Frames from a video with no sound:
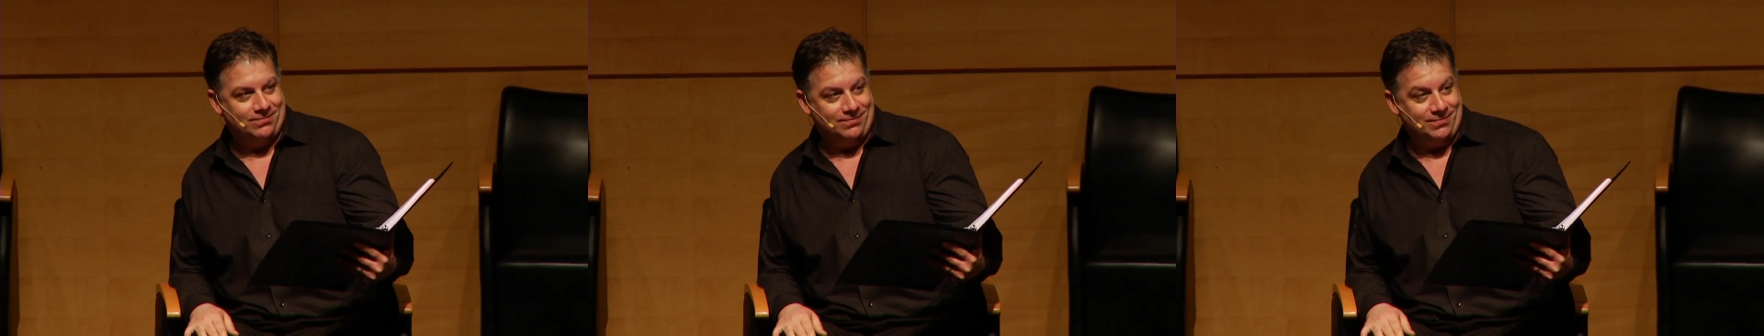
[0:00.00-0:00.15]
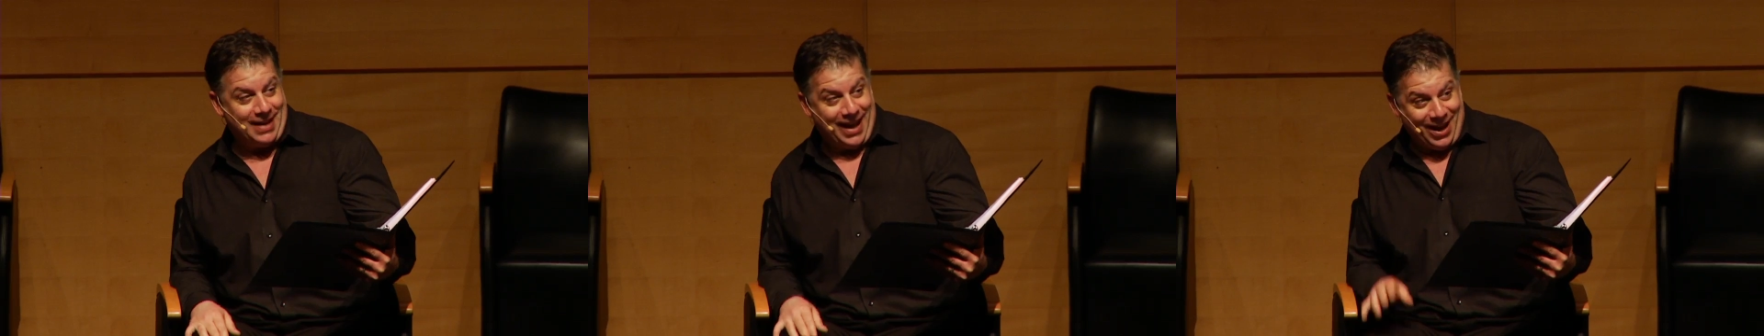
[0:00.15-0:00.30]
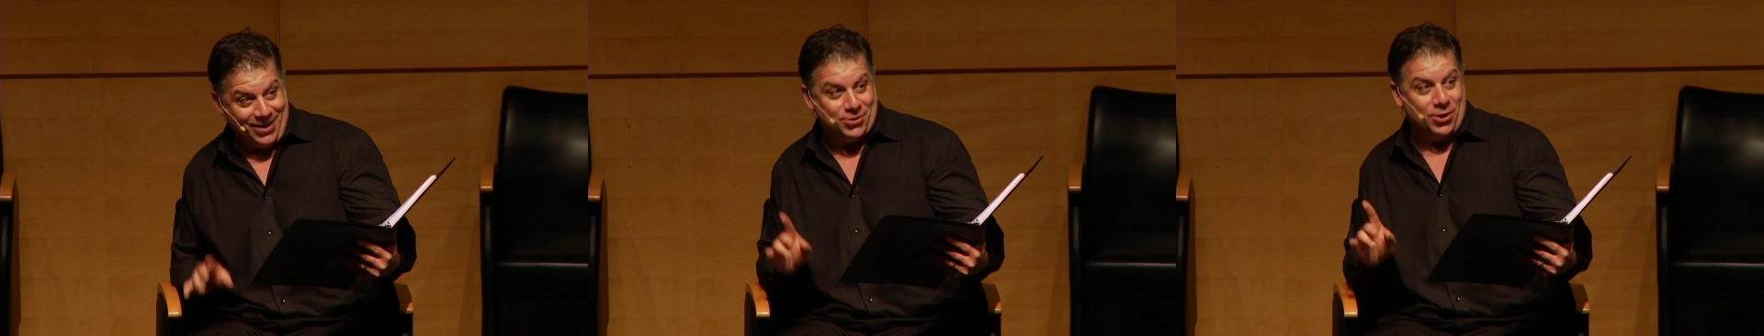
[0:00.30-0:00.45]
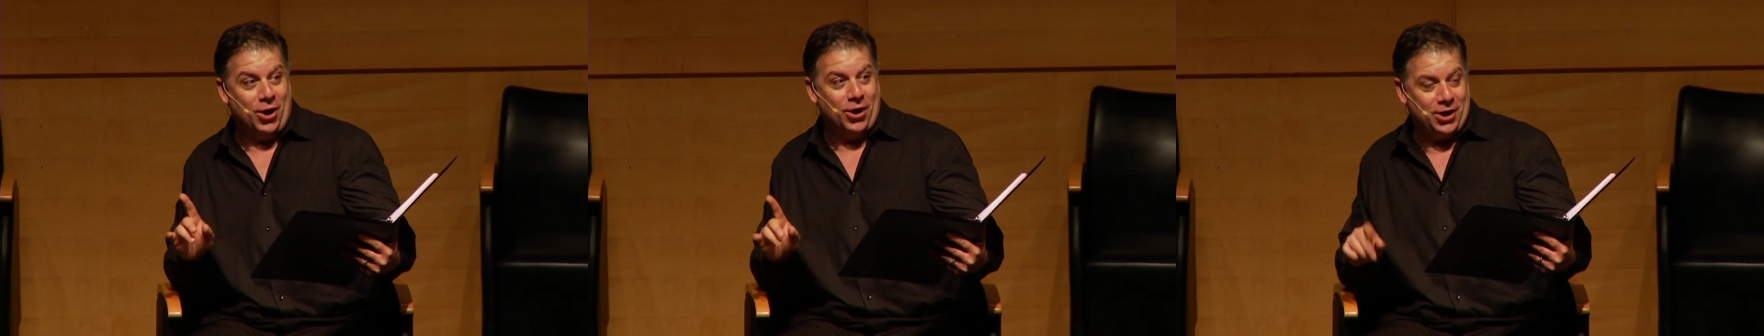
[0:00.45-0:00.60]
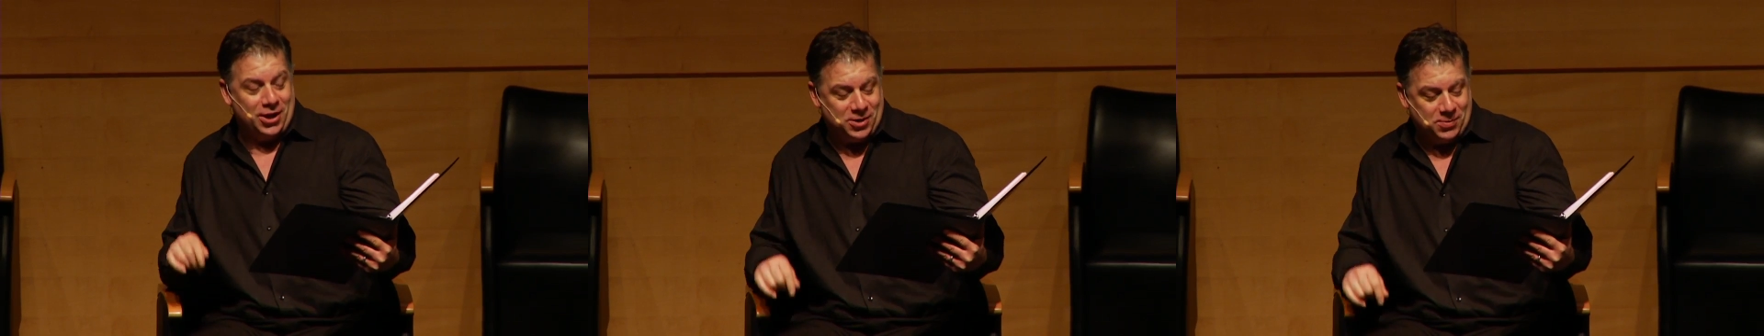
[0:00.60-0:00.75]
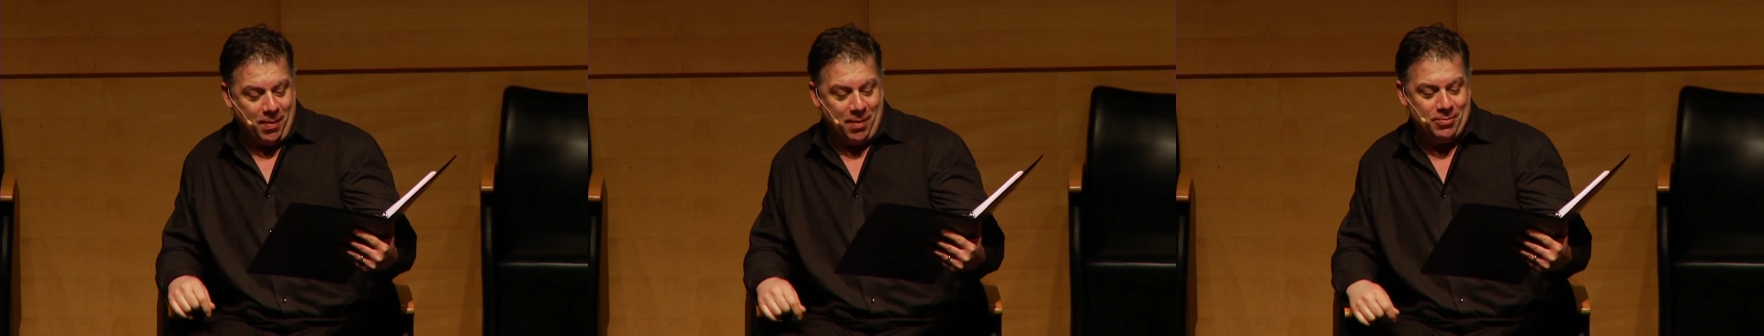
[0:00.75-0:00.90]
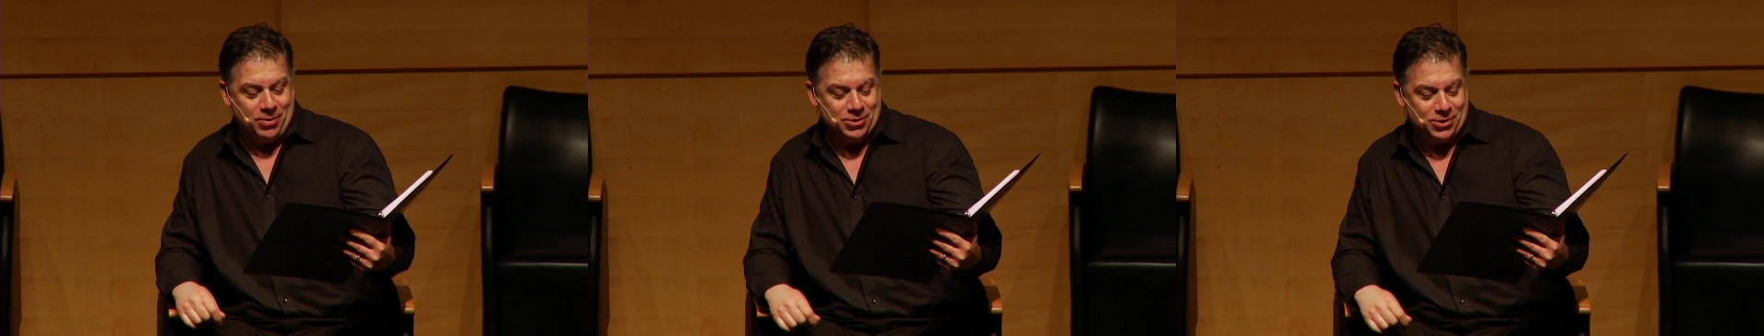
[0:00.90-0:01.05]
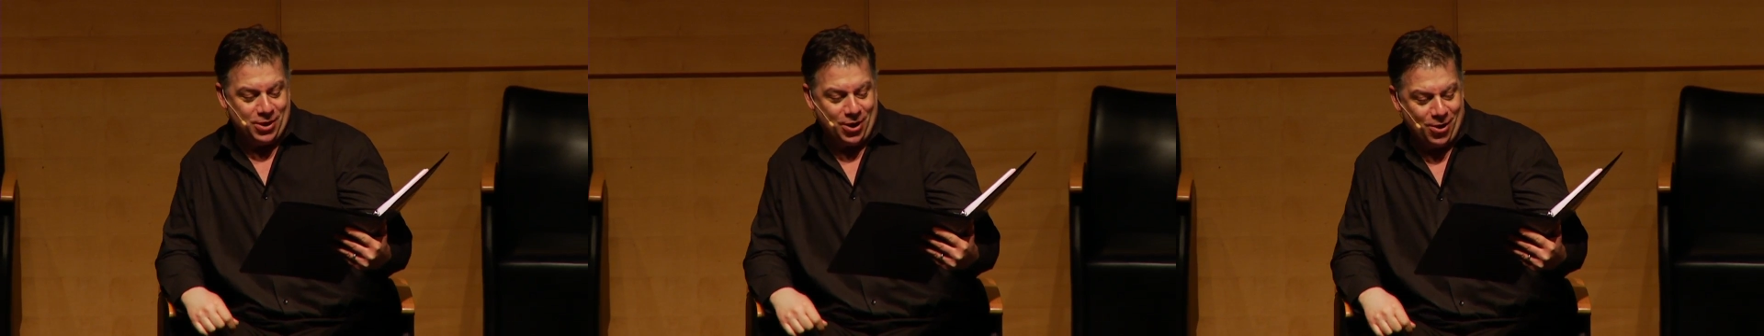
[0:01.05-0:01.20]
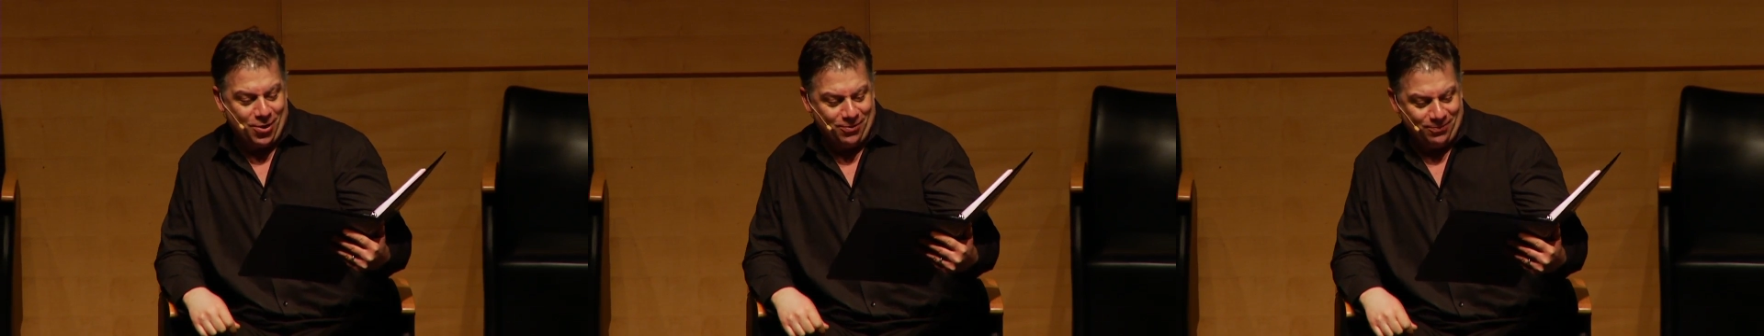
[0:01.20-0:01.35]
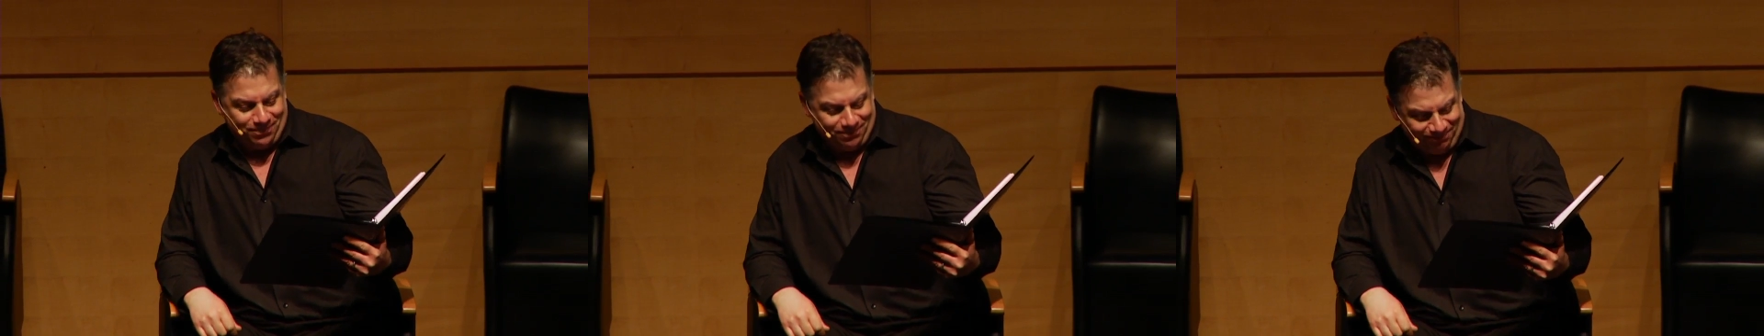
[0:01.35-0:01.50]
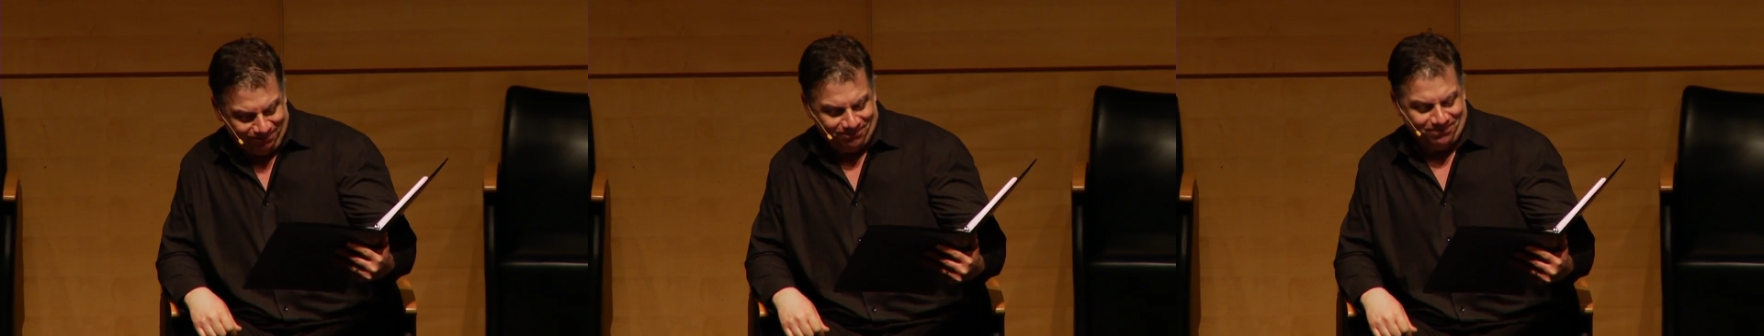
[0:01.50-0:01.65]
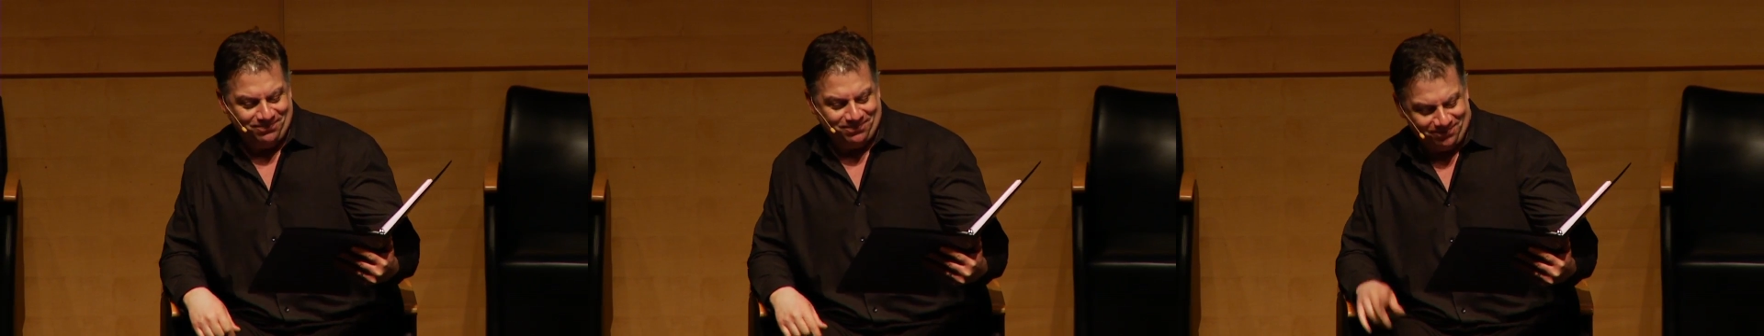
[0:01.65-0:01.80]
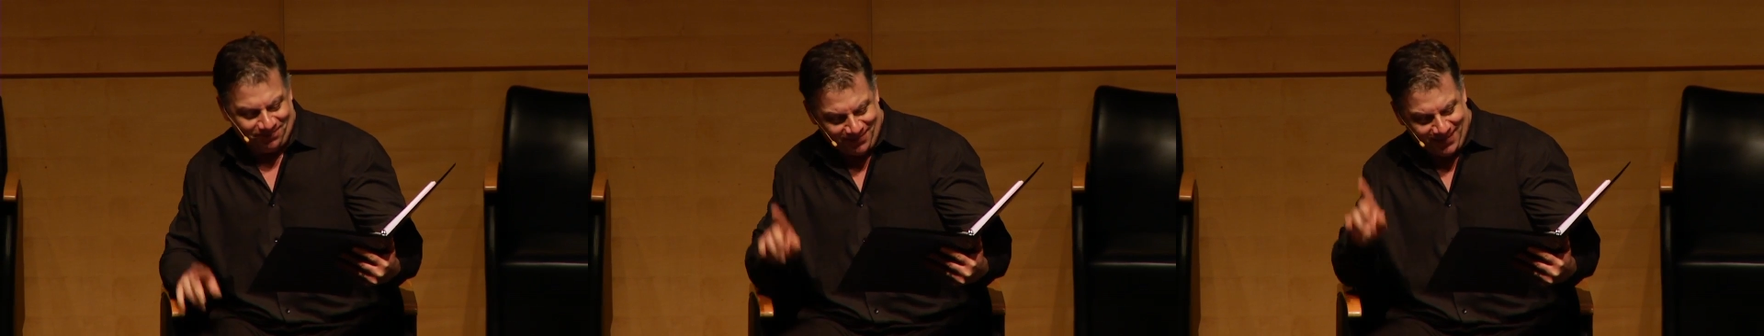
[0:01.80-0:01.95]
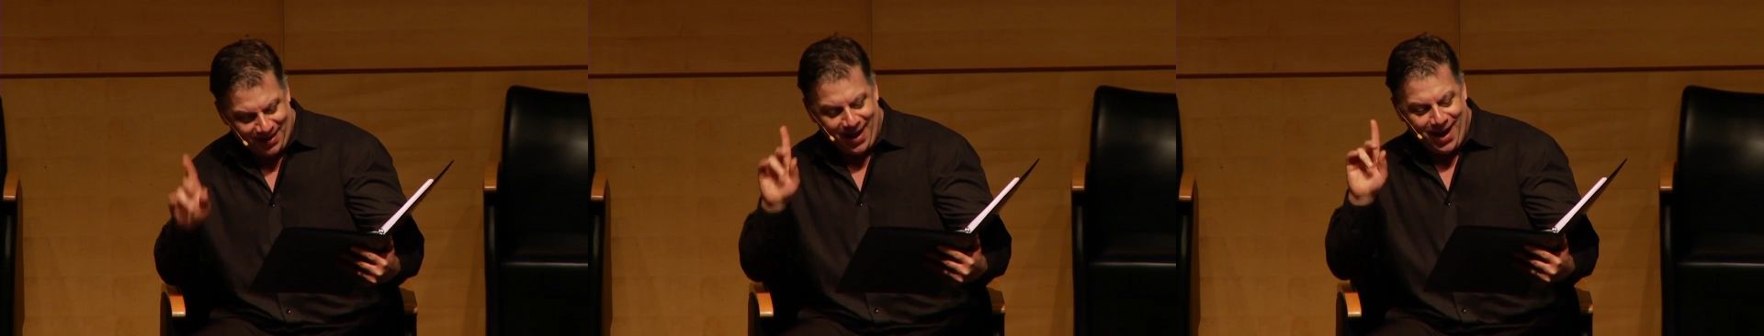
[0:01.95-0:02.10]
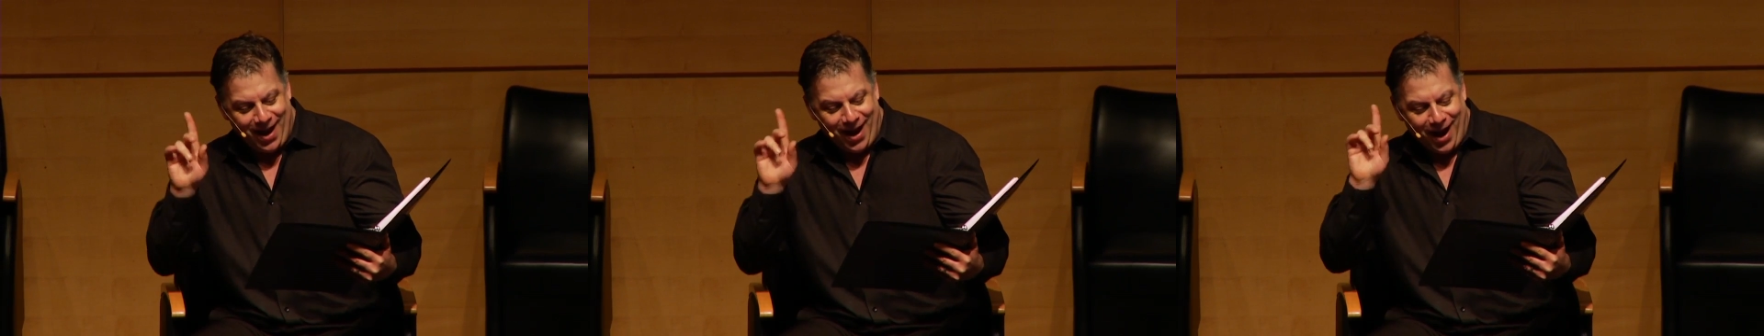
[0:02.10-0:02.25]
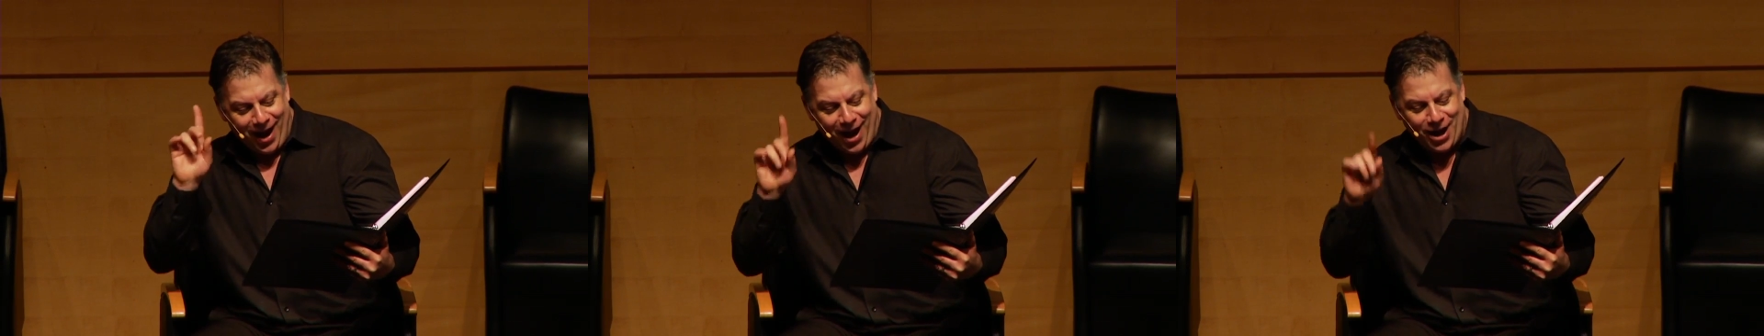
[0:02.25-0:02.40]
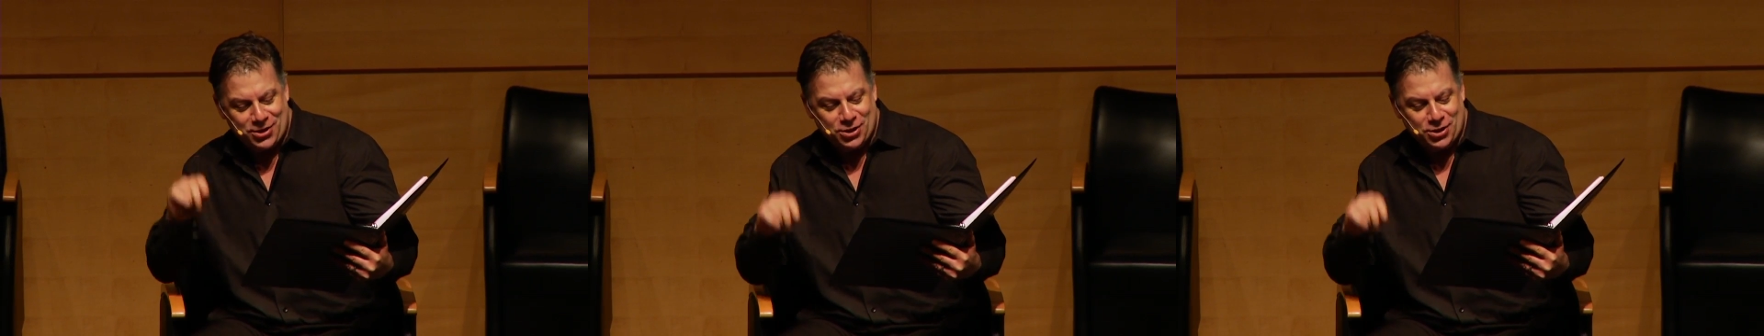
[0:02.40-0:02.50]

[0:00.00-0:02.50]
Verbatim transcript: As audience members go, I